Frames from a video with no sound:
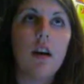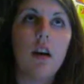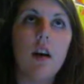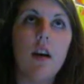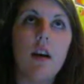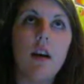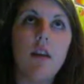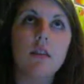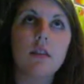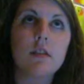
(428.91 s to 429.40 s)

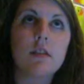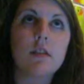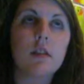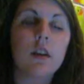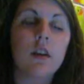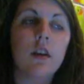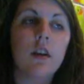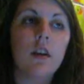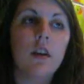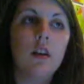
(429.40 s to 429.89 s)
and
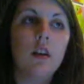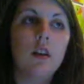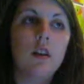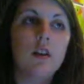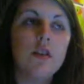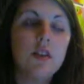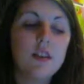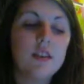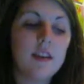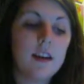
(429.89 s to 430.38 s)

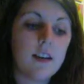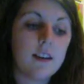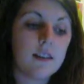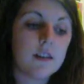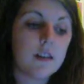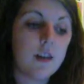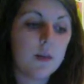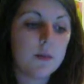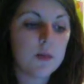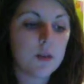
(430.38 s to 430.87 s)
she
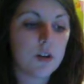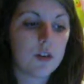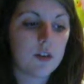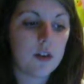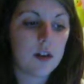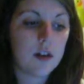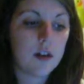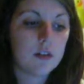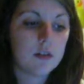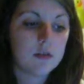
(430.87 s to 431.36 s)
says, "I'm
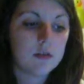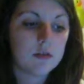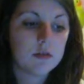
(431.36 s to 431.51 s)
sorry."